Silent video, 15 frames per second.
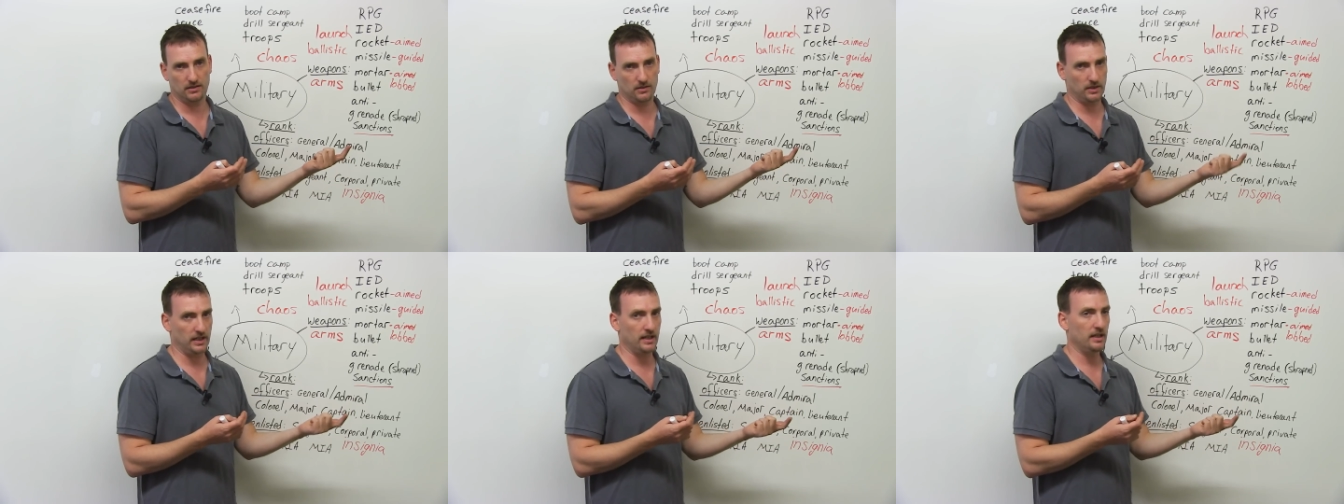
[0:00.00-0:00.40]

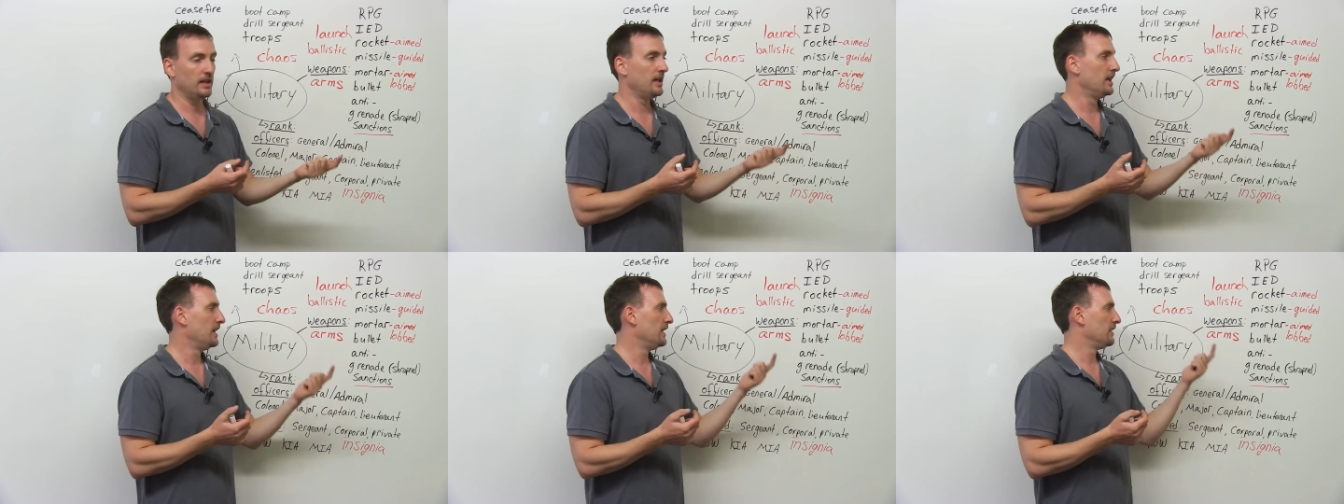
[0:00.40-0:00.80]
okay?
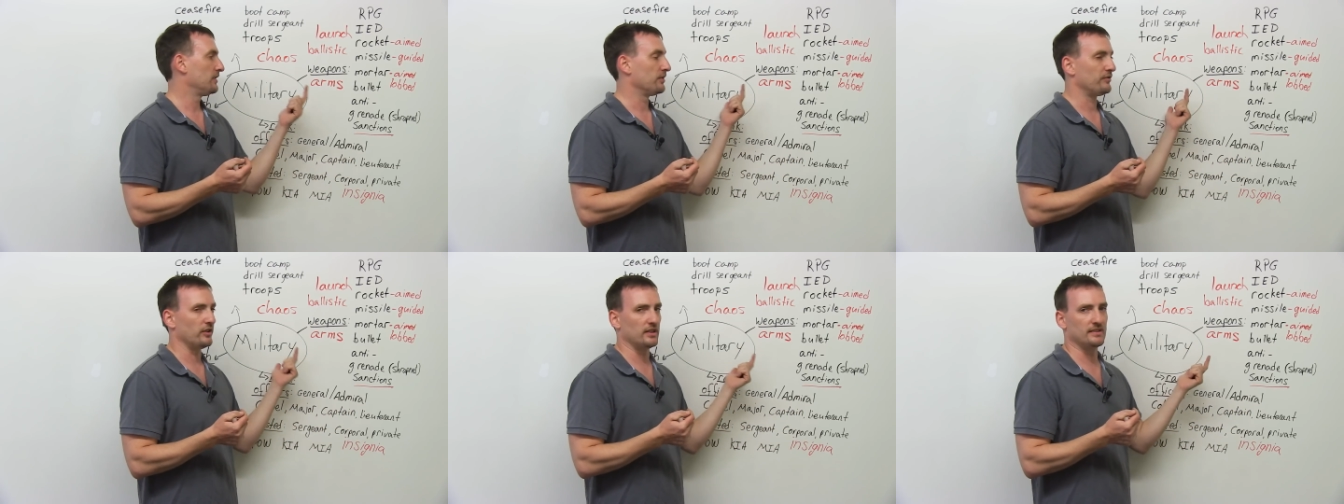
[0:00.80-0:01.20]

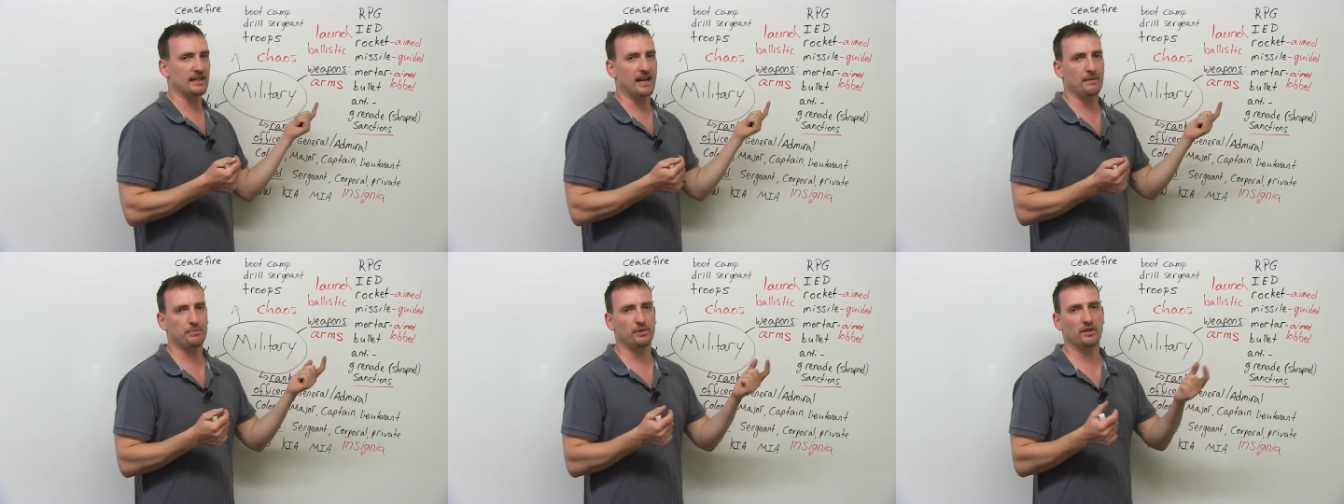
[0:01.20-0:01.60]
So for
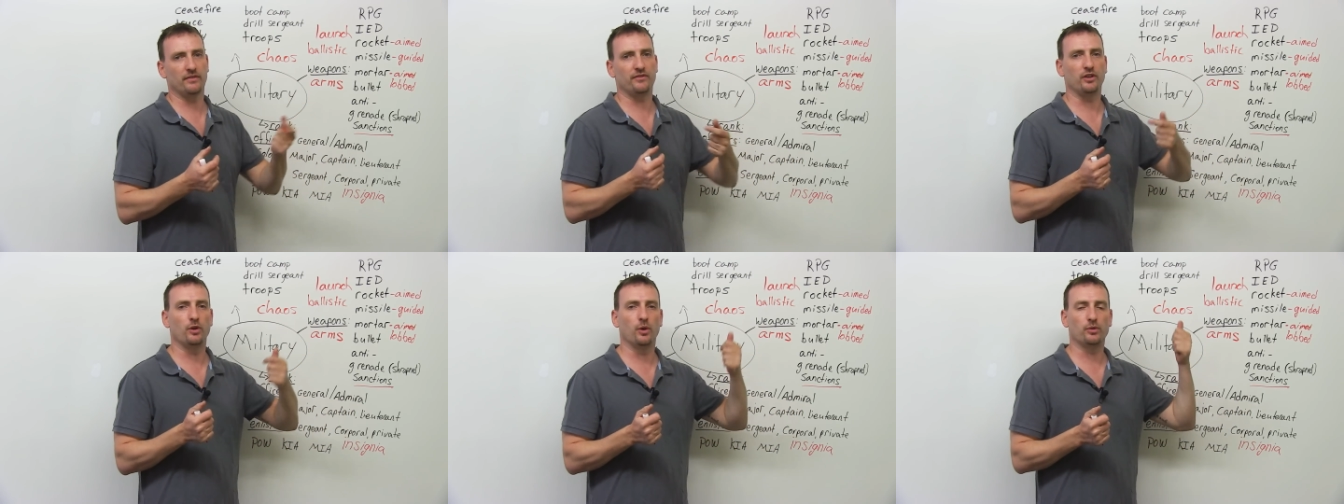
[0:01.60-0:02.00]
example,
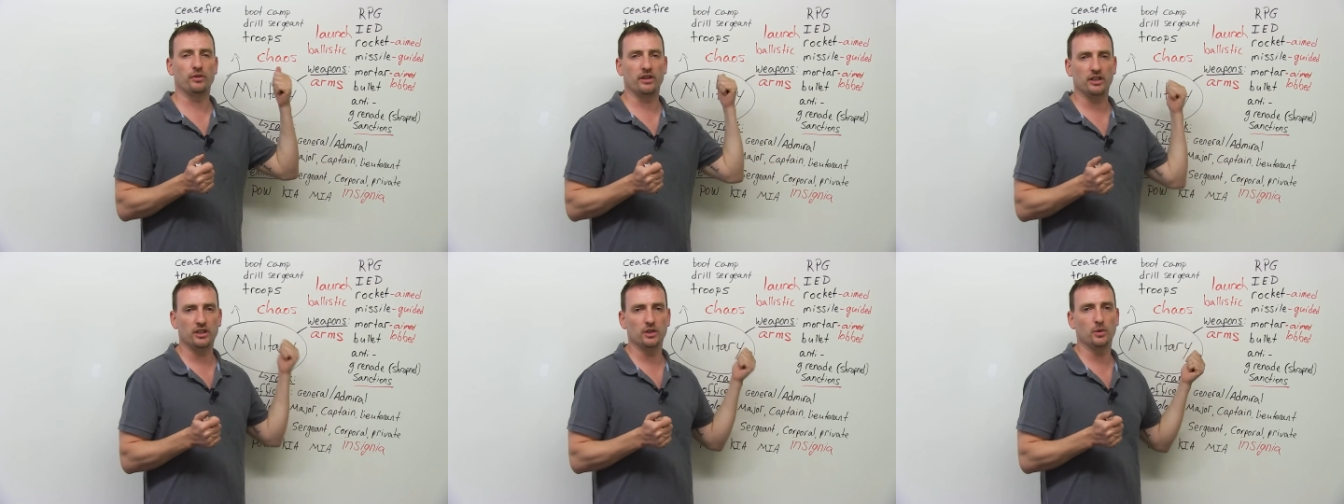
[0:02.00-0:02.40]
if you go to
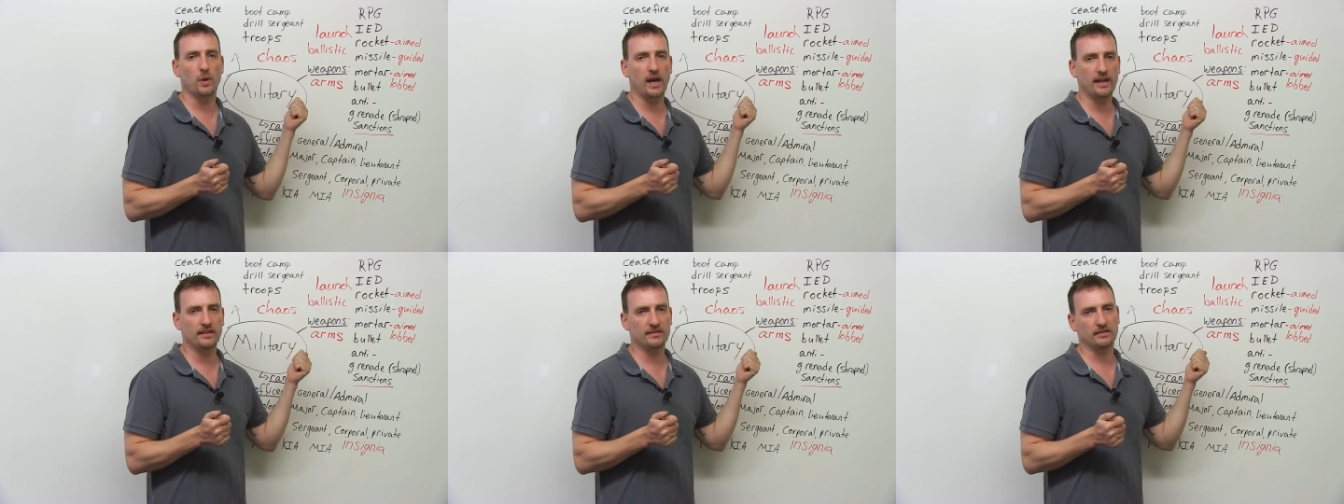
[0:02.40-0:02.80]
the U
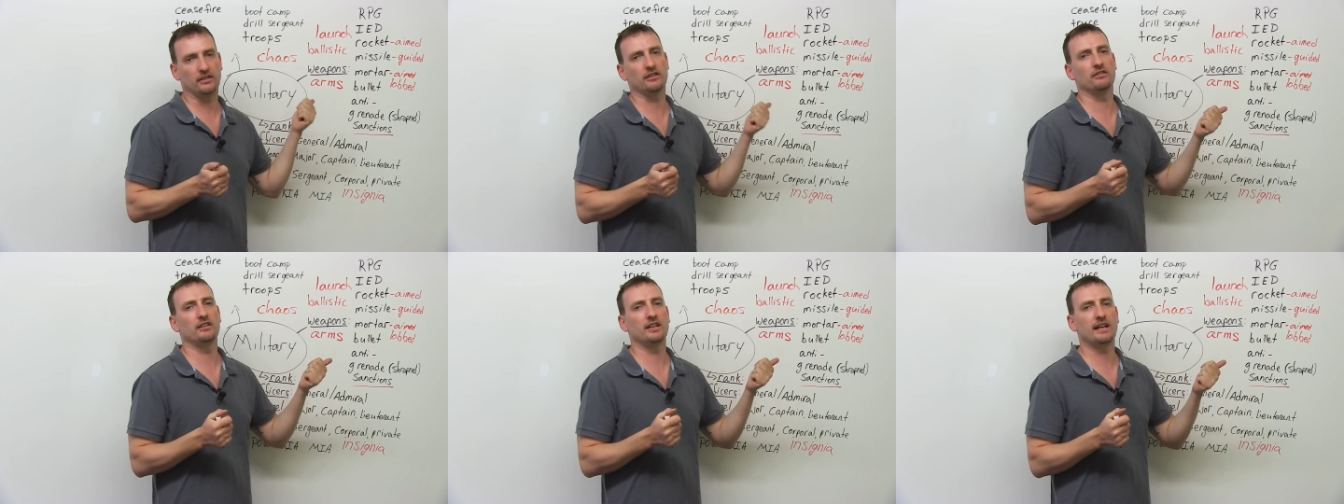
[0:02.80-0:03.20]
N
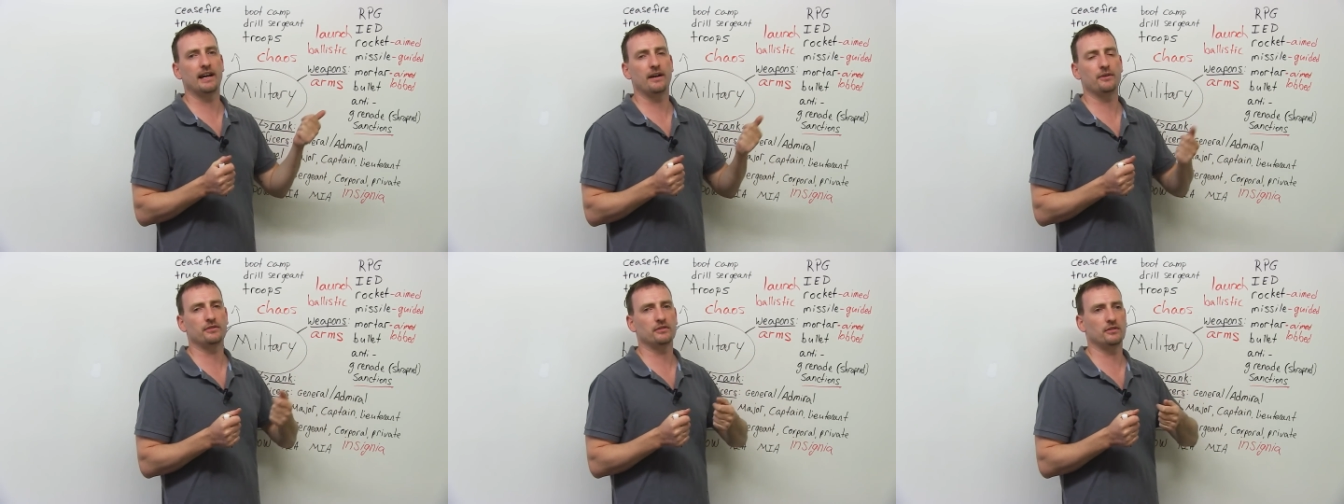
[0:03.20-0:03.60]
Security
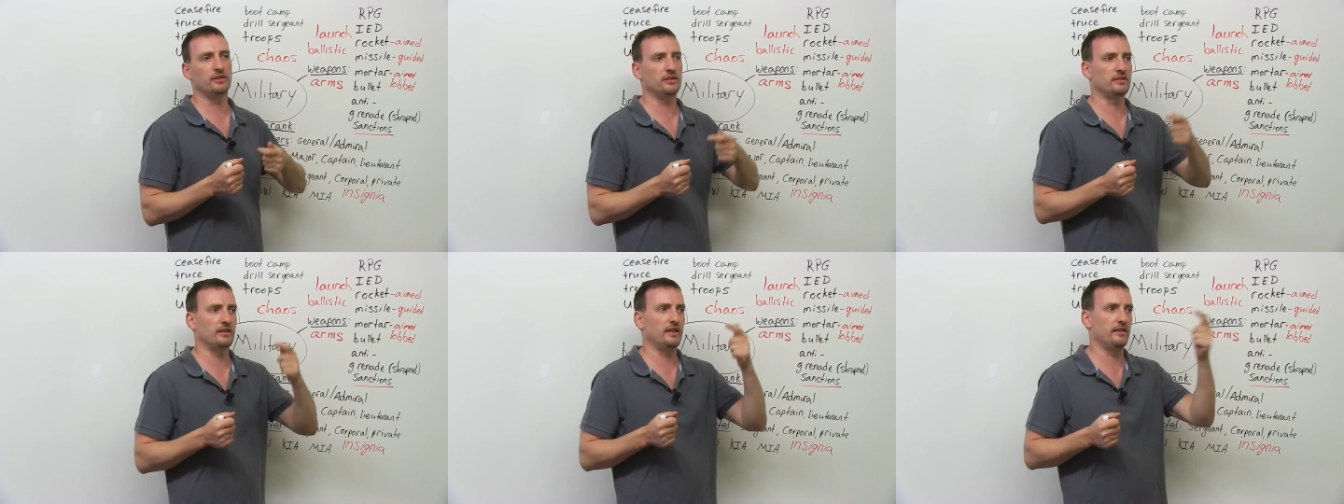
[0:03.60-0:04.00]
Council,
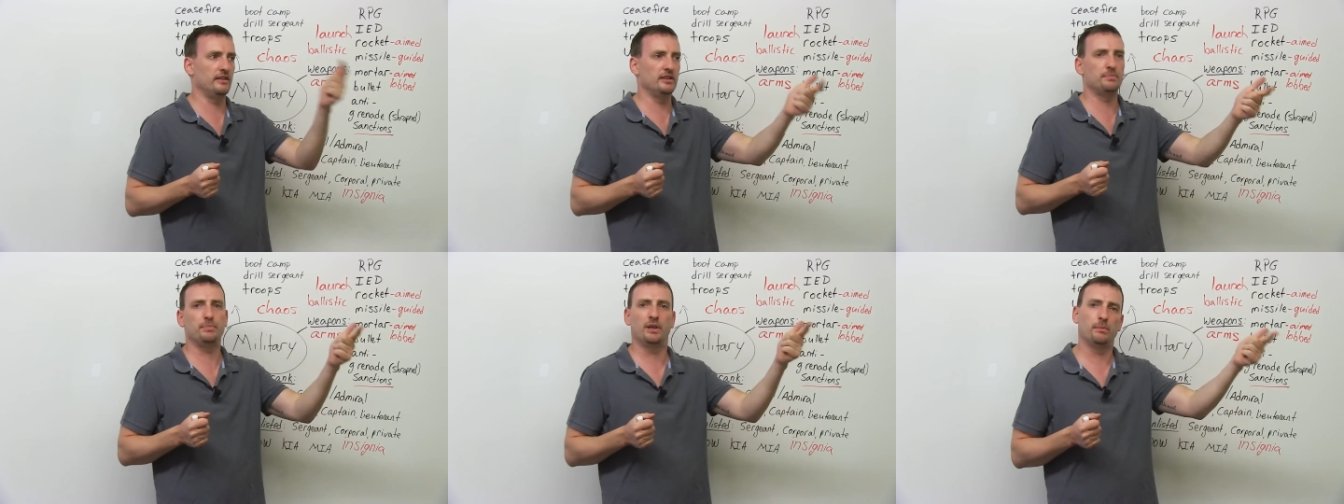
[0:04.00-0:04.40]
you say
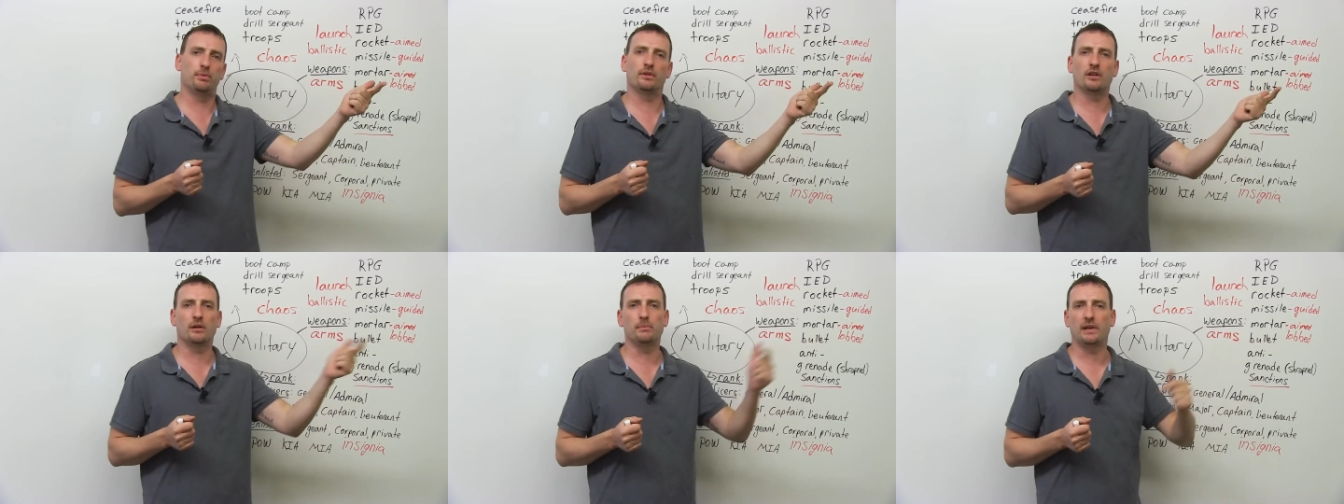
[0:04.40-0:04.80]
these
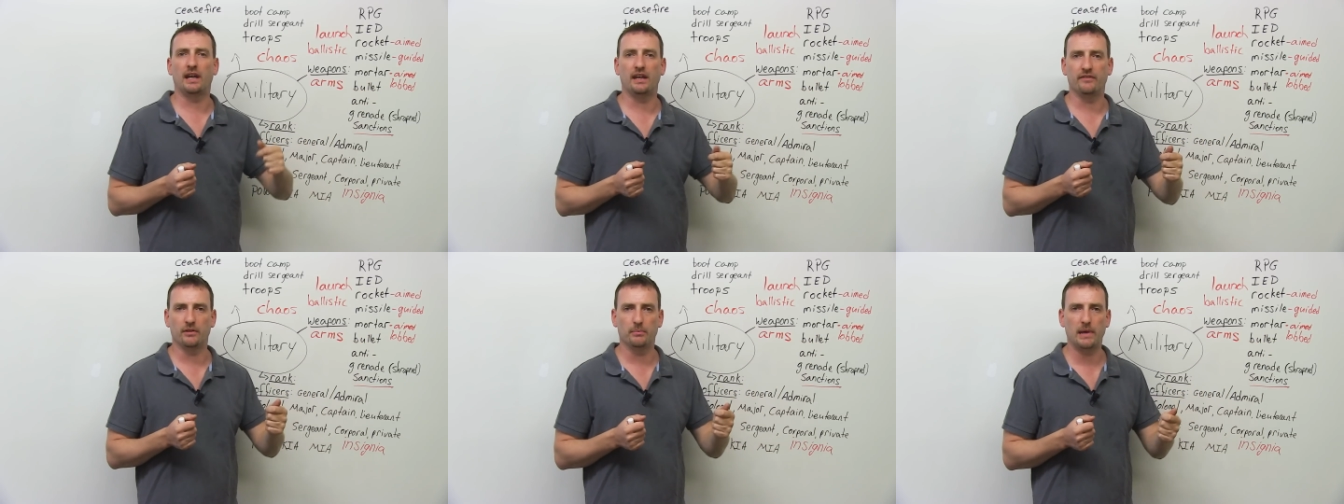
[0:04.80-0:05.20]
people are
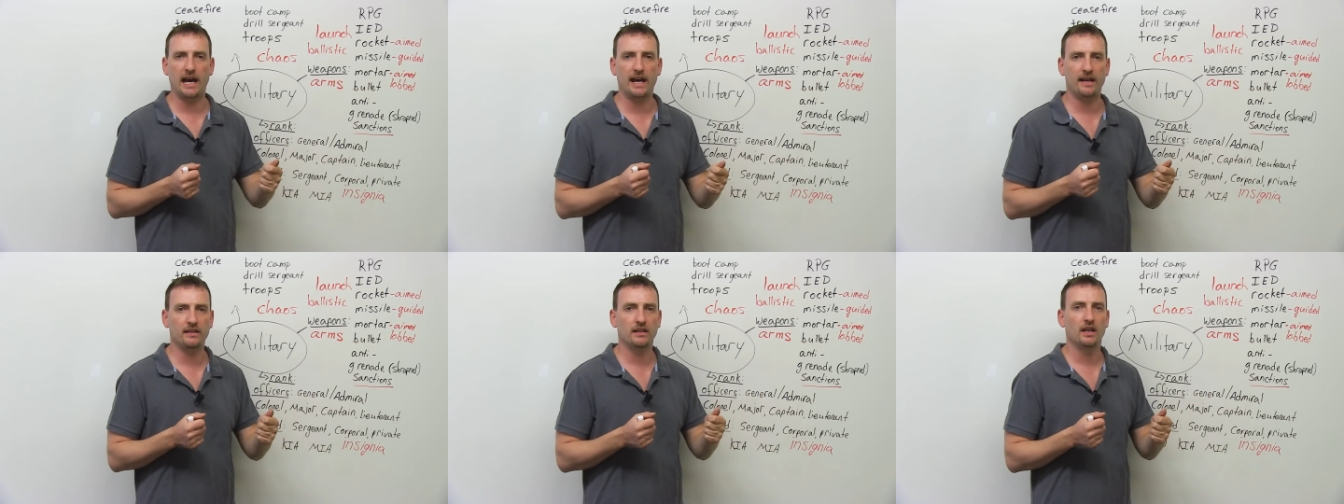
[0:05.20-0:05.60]
behaving
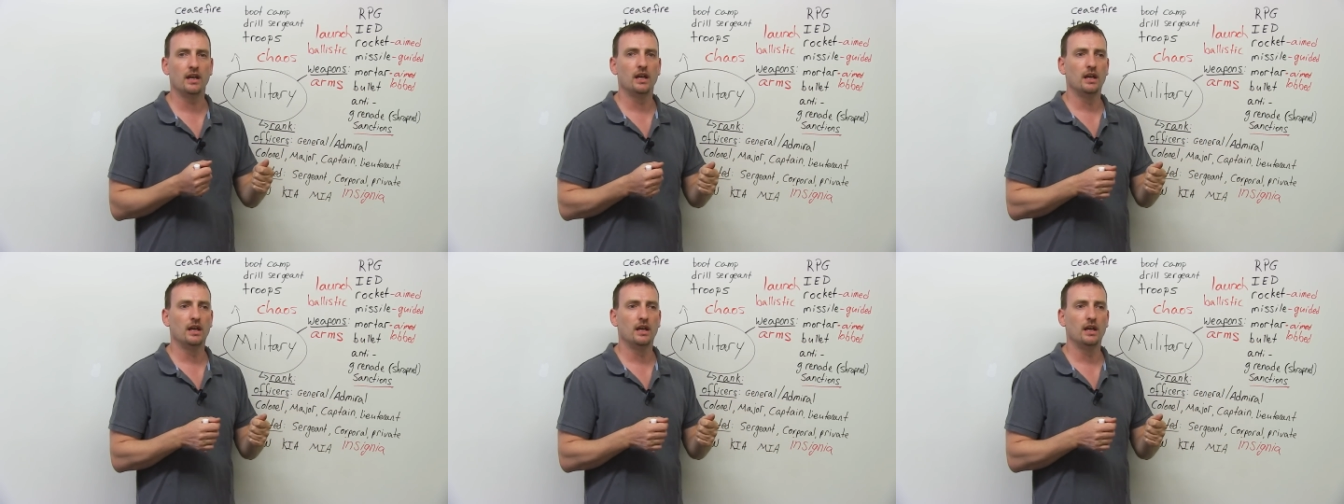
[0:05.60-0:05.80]
bad.